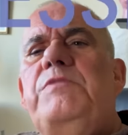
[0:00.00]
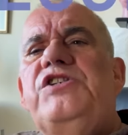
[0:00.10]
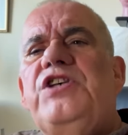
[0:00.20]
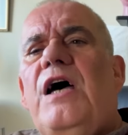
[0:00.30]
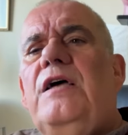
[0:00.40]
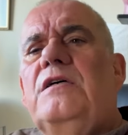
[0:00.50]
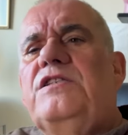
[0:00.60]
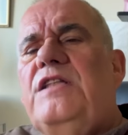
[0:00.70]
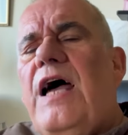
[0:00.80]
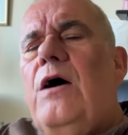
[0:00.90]

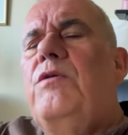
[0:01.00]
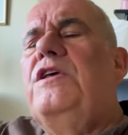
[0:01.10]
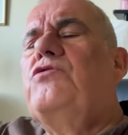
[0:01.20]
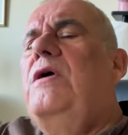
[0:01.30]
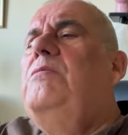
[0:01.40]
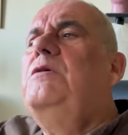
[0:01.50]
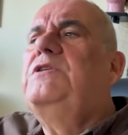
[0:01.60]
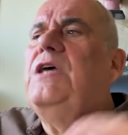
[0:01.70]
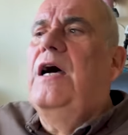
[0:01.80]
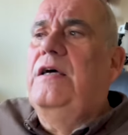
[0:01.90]
Messiahs. Now, the Screaming Blue
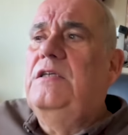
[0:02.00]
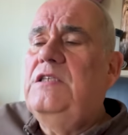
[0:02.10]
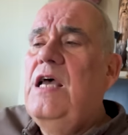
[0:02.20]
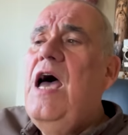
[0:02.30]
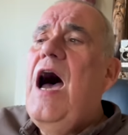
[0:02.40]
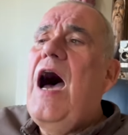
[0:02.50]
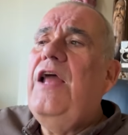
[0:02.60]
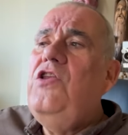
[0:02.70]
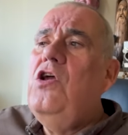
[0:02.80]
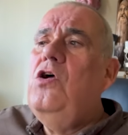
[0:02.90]
Messiahs, I
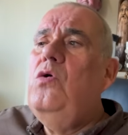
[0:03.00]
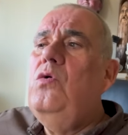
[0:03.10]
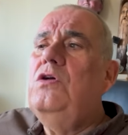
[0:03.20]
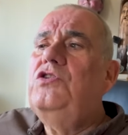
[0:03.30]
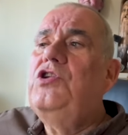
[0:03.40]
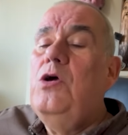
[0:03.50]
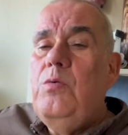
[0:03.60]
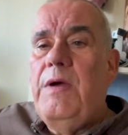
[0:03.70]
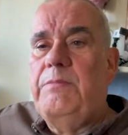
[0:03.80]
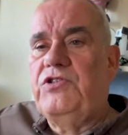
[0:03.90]
knew two
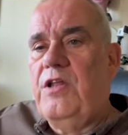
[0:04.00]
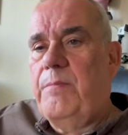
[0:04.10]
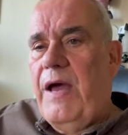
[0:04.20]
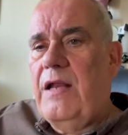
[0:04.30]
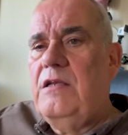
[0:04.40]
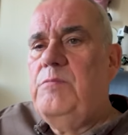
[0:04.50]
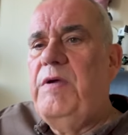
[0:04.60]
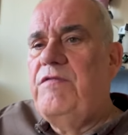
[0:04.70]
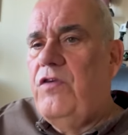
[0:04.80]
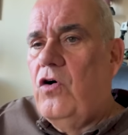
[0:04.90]
members of the band
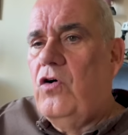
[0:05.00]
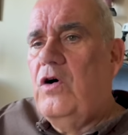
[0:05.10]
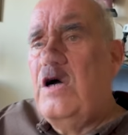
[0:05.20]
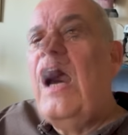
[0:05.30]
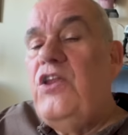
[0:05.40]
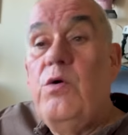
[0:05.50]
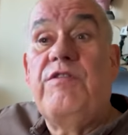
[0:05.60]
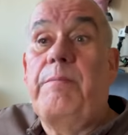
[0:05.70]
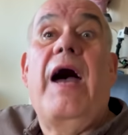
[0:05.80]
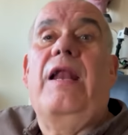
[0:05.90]
before I knew of
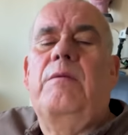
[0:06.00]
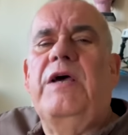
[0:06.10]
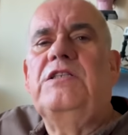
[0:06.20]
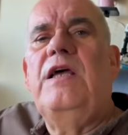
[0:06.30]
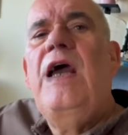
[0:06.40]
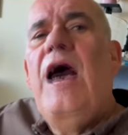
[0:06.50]
the band, basically.